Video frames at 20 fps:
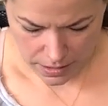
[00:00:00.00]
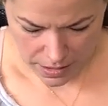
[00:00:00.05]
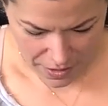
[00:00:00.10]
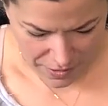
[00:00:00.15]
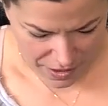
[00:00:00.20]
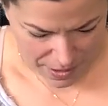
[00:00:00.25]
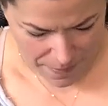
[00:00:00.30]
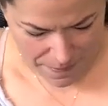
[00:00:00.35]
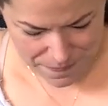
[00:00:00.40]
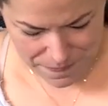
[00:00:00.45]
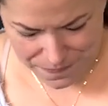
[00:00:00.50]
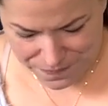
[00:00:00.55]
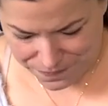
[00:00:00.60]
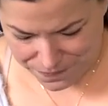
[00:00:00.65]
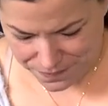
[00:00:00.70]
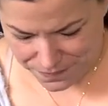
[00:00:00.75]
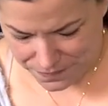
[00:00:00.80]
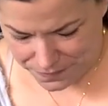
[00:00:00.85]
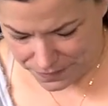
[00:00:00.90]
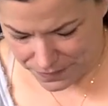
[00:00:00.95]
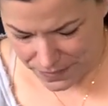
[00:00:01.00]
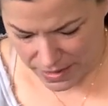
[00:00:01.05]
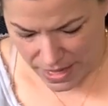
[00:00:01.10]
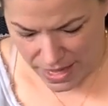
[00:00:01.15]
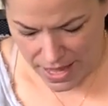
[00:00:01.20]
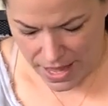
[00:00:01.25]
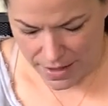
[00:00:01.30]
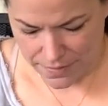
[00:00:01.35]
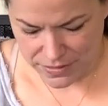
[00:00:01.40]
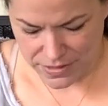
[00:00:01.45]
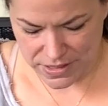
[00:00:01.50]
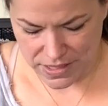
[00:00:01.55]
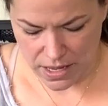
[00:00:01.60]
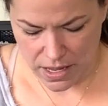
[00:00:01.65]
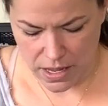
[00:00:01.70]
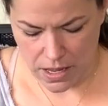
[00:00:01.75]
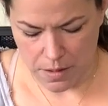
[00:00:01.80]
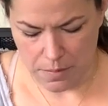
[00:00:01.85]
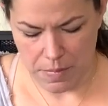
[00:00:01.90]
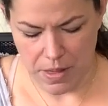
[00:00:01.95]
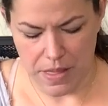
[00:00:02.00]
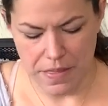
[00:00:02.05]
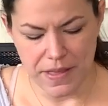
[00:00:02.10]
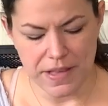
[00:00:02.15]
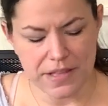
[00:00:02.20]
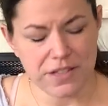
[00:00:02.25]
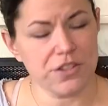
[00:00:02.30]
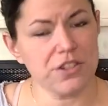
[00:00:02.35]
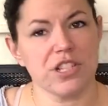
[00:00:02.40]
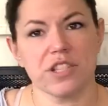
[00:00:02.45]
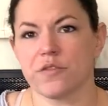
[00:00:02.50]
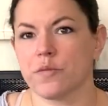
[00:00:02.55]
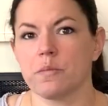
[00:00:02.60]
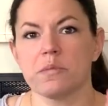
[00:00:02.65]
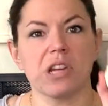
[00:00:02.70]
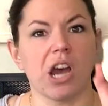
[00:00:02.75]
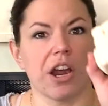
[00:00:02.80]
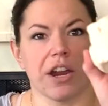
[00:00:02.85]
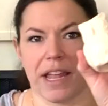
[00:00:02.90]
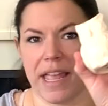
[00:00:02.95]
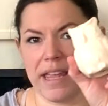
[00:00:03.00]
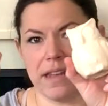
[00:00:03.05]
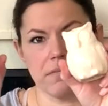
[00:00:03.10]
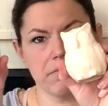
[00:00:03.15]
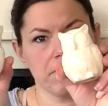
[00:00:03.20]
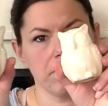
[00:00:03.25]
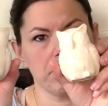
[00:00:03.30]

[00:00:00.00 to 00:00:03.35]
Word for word: Okay, I have some, these are just from Target,